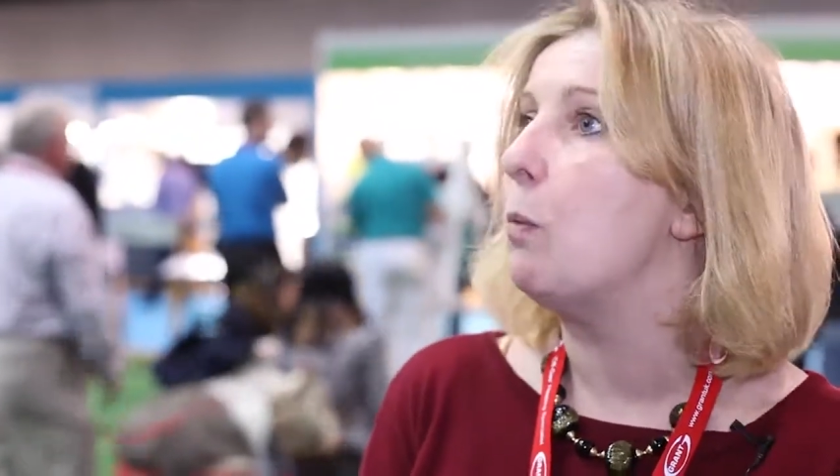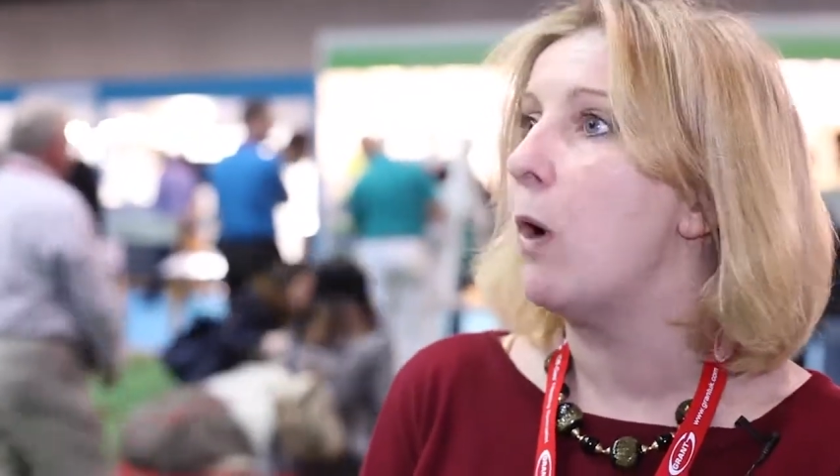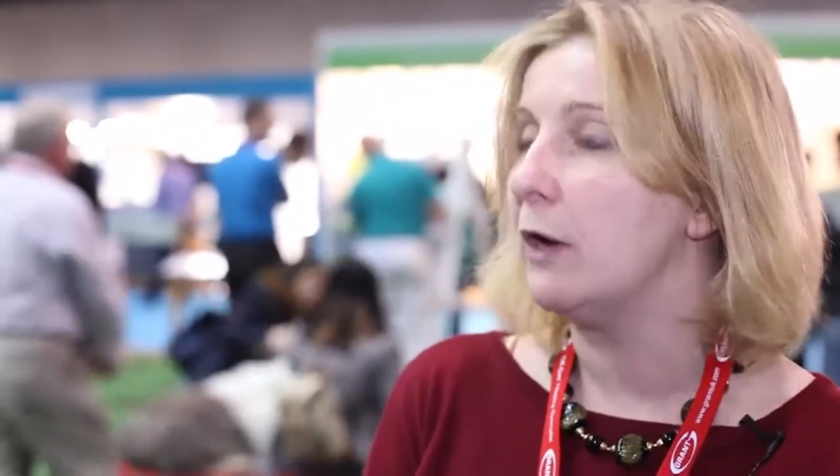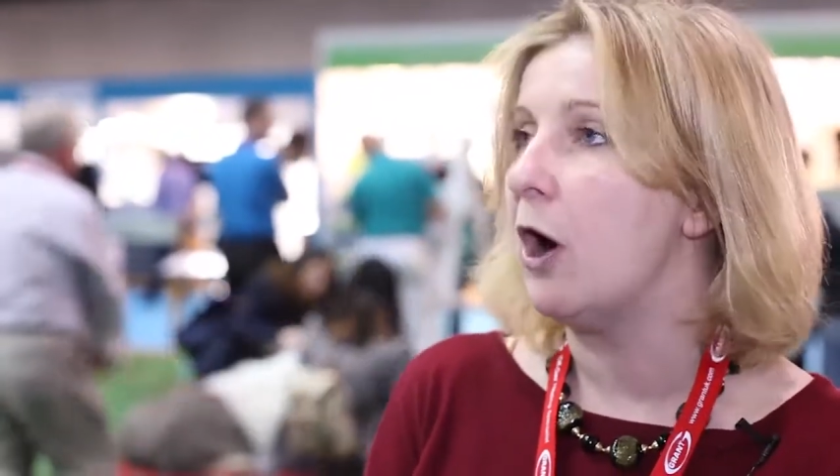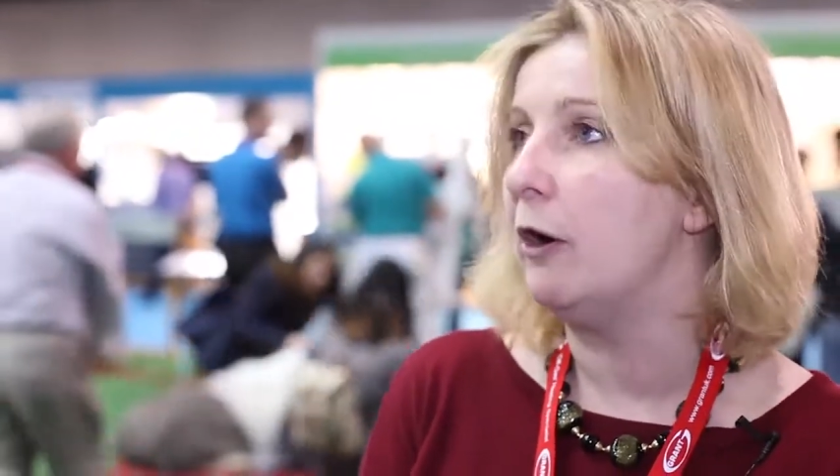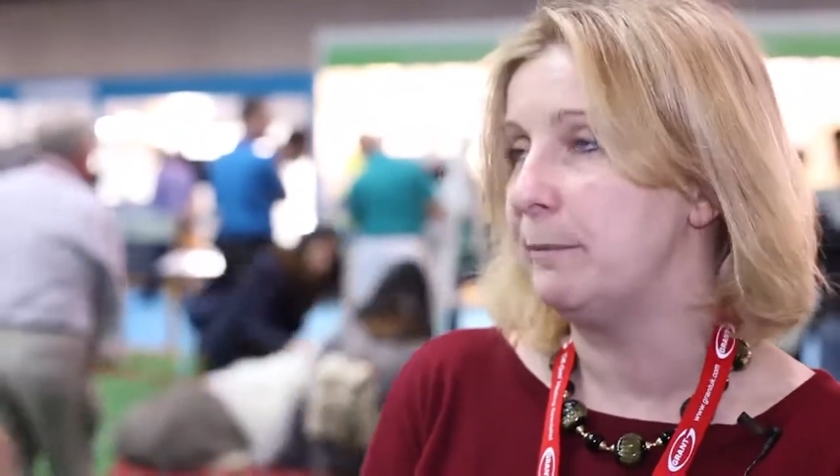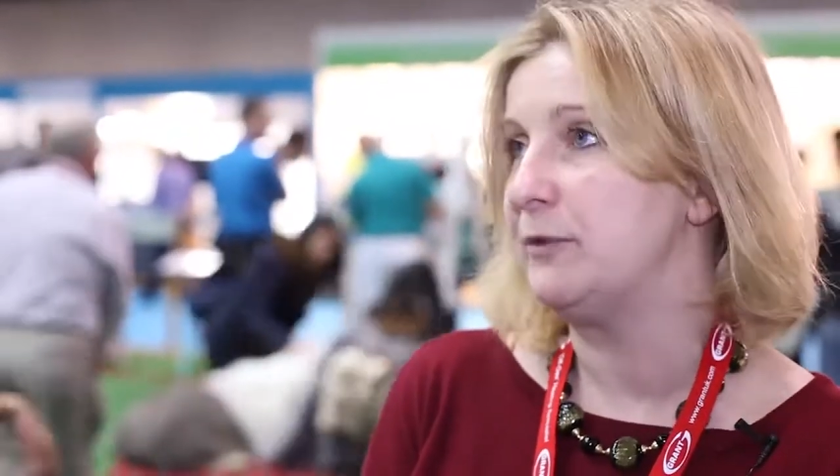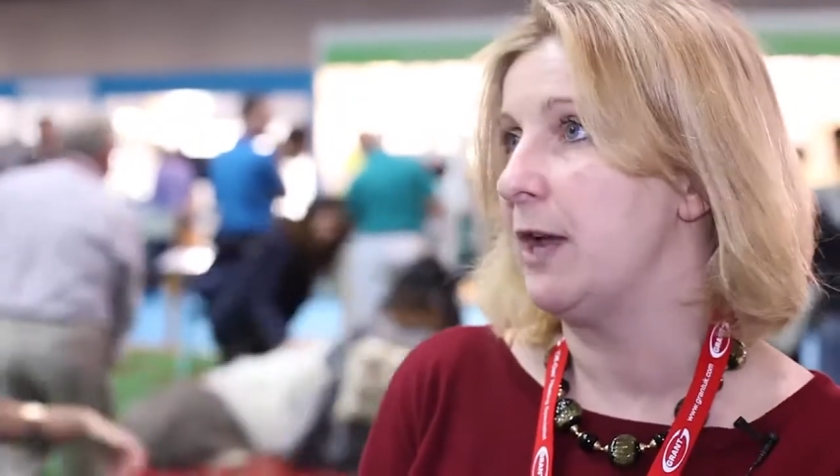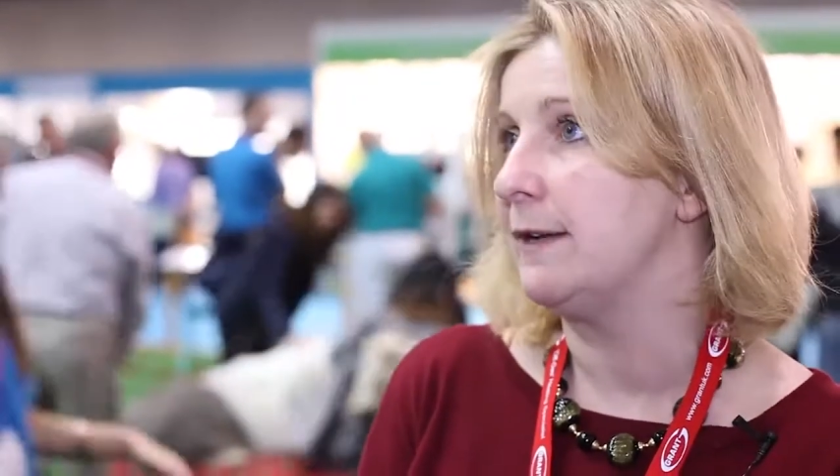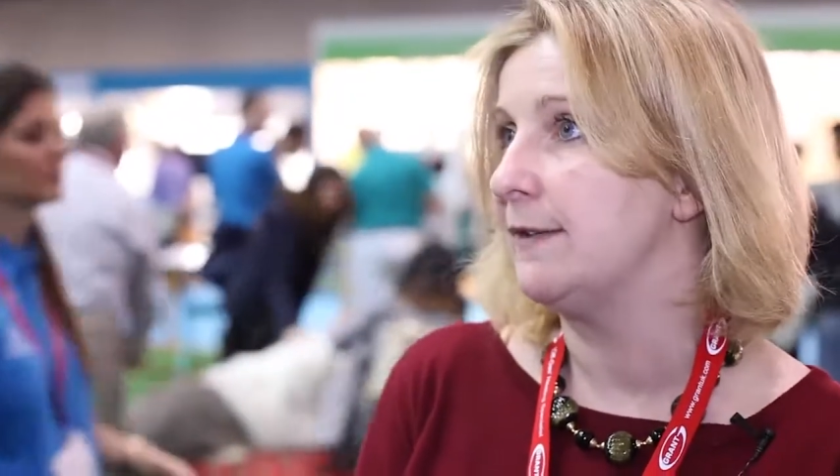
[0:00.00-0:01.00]
what our
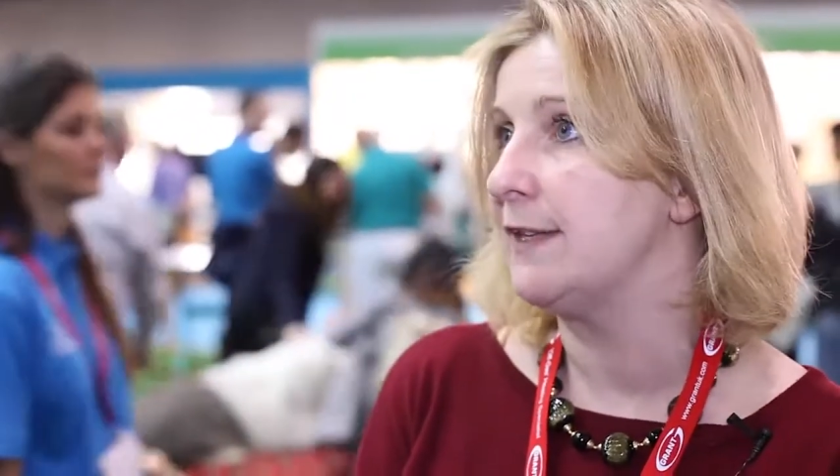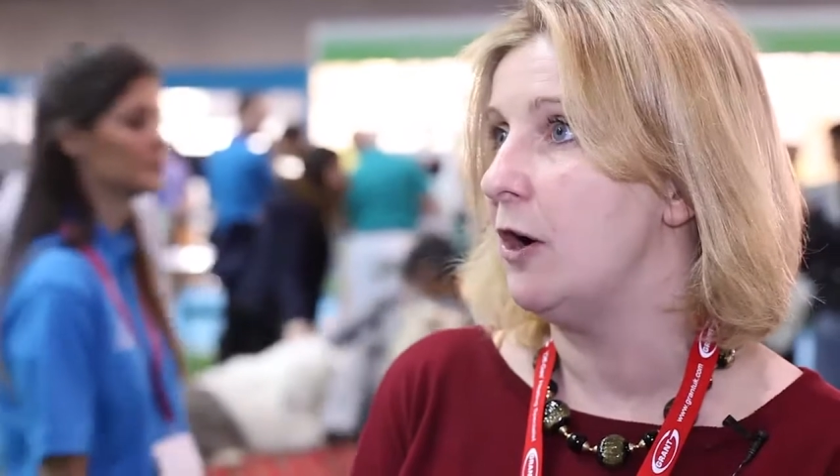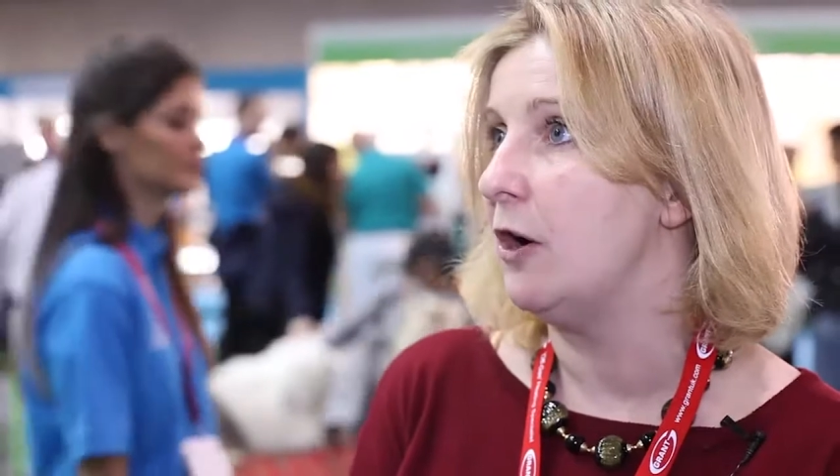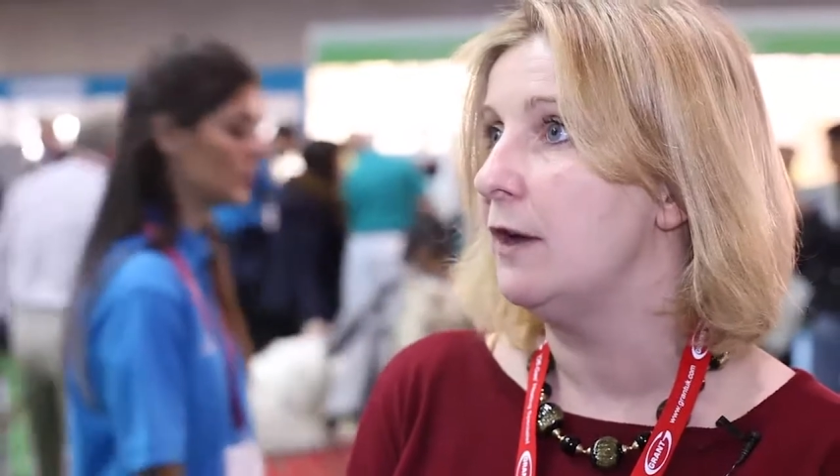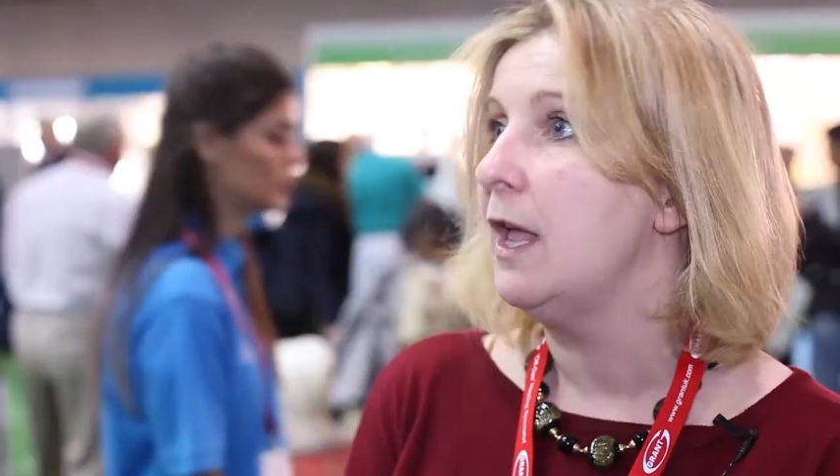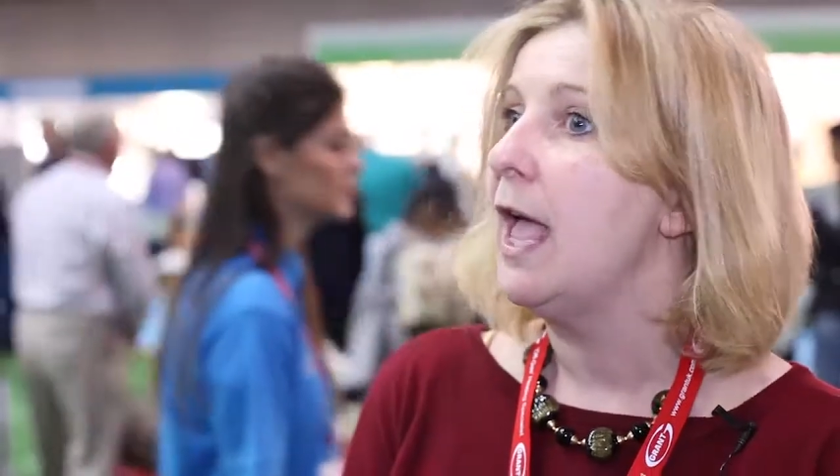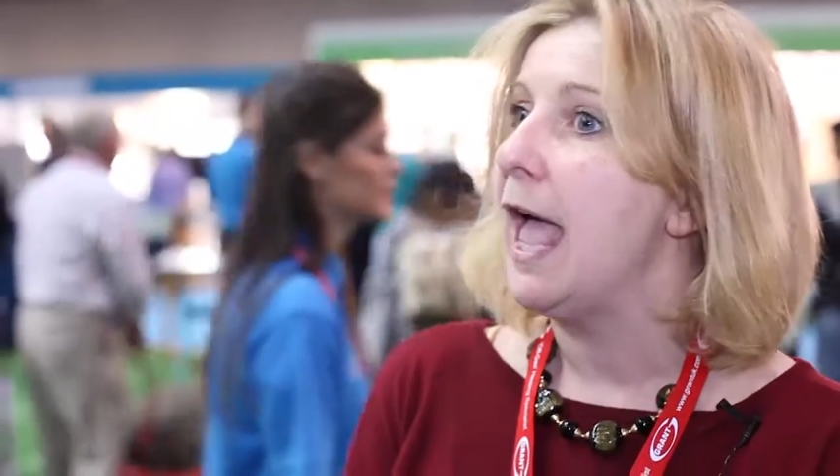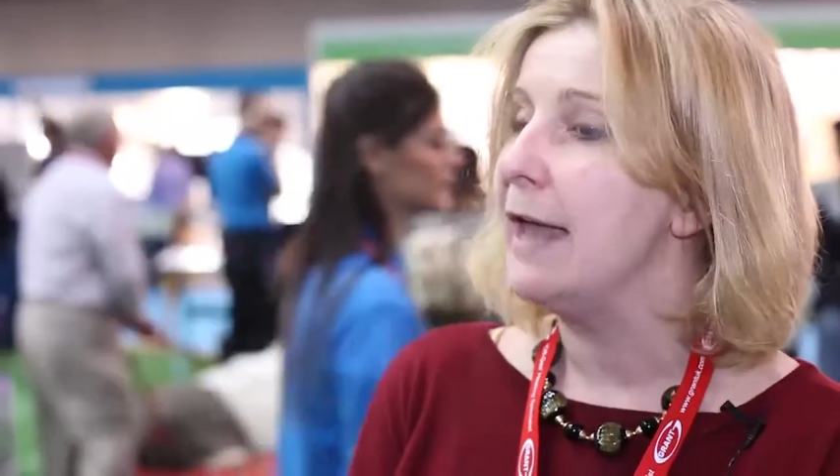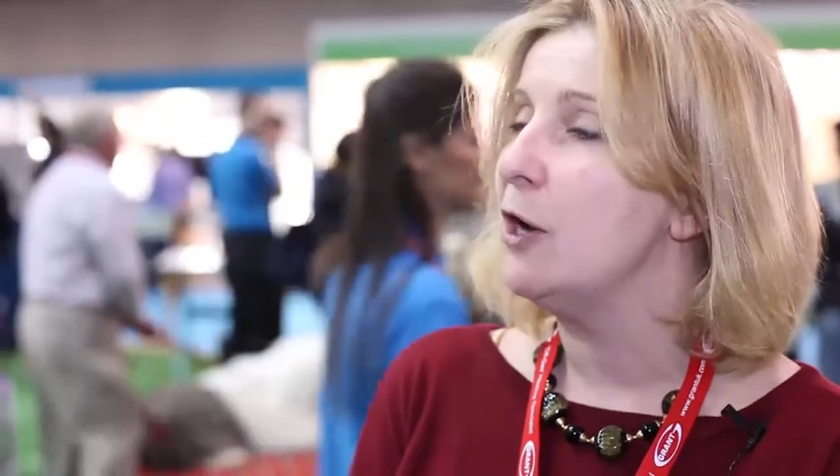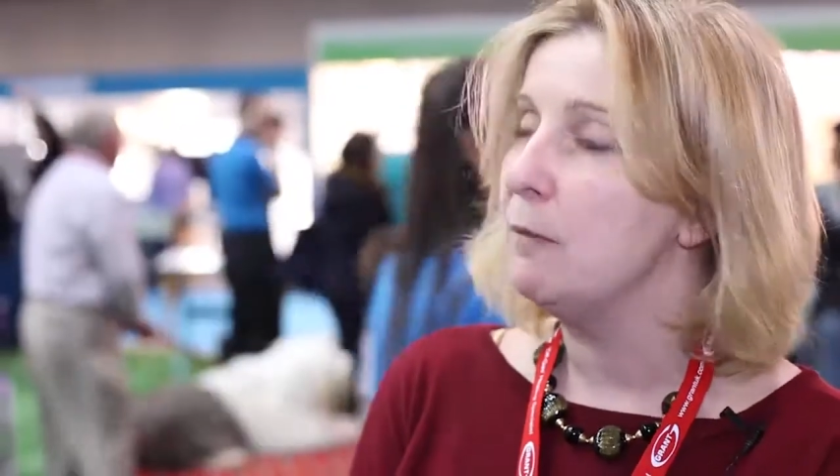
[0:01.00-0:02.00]
objectives are
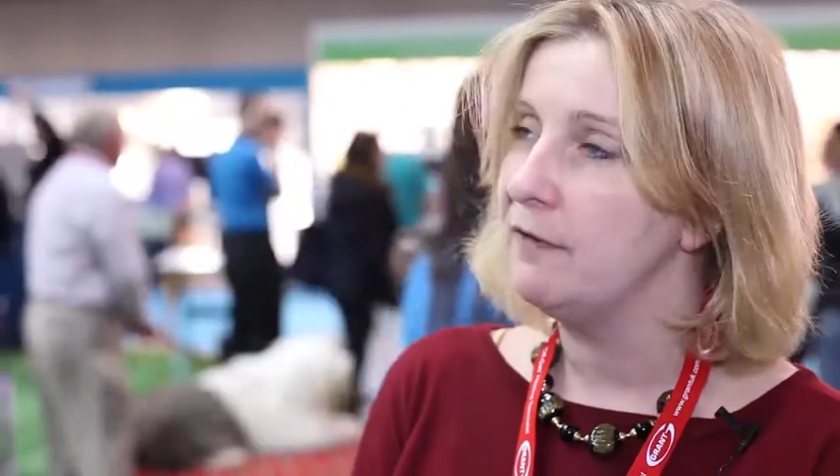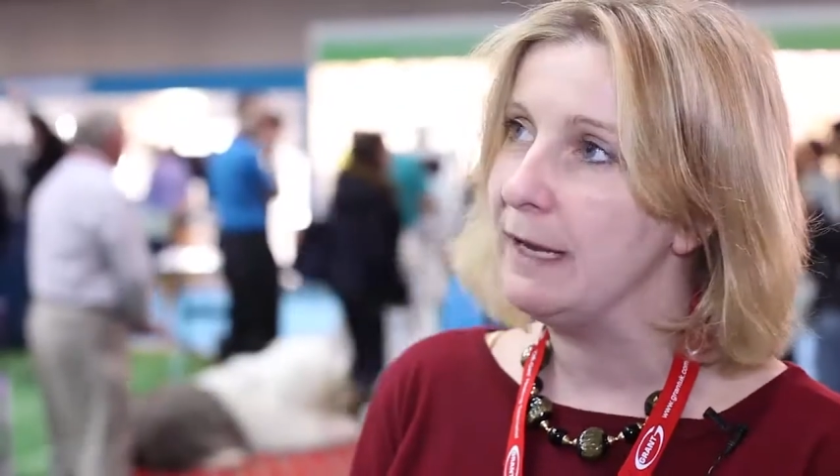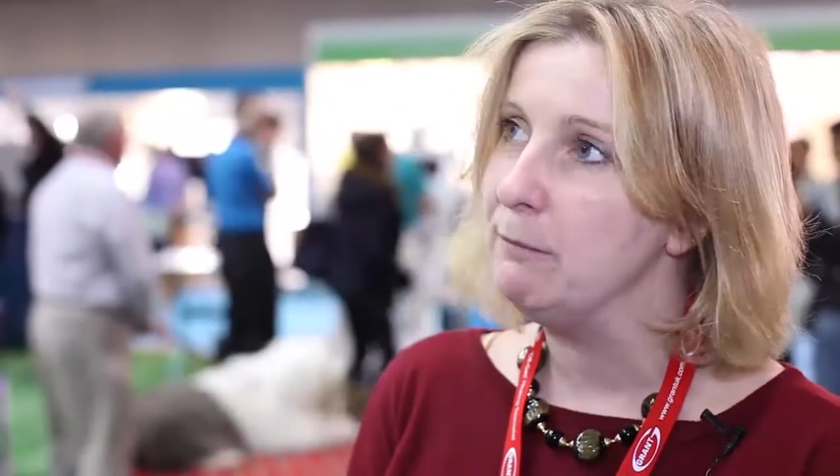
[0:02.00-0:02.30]
and hopefully